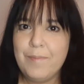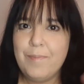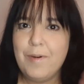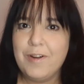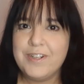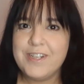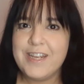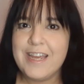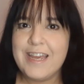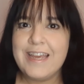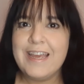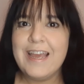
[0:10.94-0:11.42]

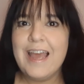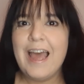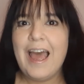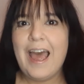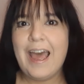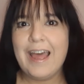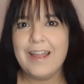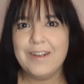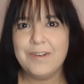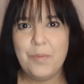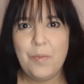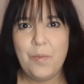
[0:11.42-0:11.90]
everybody,
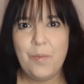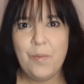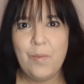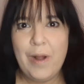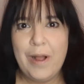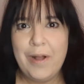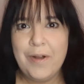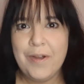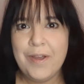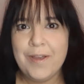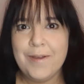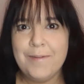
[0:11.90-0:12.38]
and
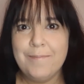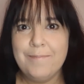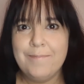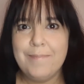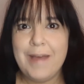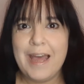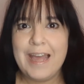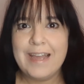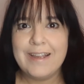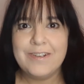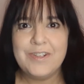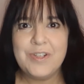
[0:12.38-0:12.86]
welcome
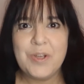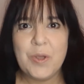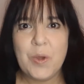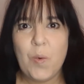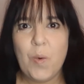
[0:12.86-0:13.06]
back to